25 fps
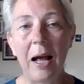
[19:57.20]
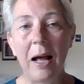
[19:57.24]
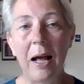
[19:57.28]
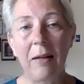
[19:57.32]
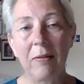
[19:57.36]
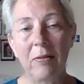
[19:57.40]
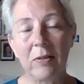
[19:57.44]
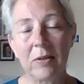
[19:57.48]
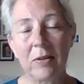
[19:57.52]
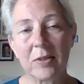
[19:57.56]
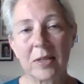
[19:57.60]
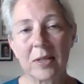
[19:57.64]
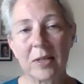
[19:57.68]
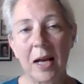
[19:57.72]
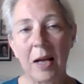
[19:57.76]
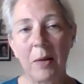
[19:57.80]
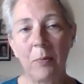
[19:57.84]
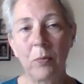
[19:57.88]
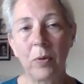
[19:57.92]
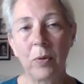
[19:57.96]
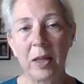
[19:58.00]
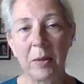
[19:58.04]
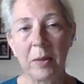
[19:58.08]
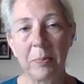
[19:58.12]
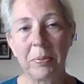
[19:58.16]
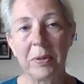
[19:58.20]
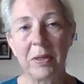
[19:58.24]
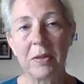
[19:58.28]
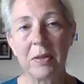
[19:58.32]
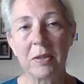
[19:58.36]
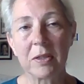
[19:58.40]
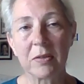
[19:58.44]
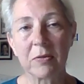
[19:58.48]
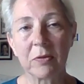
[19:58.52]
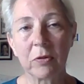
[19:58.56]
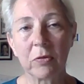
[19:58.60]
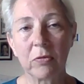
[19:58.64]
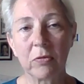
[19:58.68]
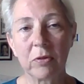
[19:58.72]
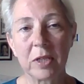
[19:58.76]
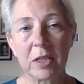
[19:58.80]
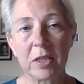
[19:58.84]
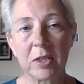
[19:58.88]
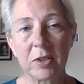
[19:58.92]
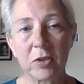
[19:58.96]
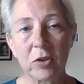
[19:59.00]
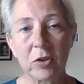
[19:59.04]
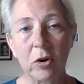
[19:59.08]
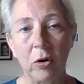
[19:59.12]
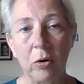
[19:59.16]
at the time when the periods have already
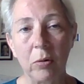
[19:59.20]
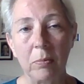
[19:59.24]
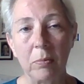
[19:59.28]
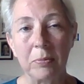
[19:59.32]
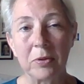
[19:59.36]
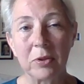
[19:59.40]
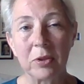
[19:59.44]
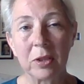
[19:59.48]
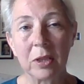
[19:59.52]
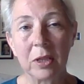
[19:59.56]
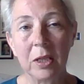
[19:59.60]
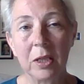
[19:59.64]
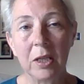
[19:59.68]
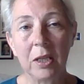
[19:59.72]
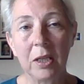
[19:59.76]
stopped,